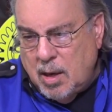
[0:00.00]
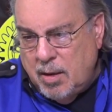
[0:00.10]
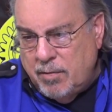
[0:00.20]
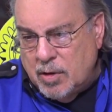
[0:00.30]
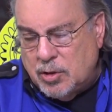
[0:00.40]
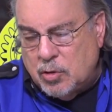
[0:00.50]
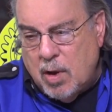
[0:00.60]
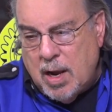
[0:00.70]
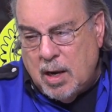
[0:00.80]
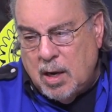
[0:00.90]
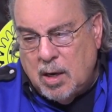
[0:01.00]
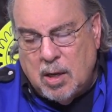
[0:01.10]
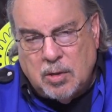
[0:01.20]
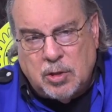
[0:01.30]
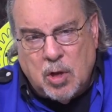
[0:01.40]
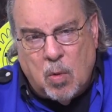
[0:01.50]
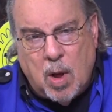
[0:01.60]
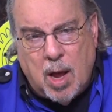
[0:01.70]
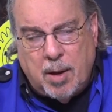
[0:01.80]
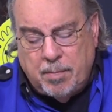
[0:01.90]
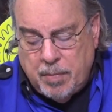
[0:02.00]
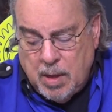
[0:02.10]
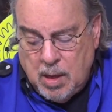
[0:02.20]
leave you stranded and so on.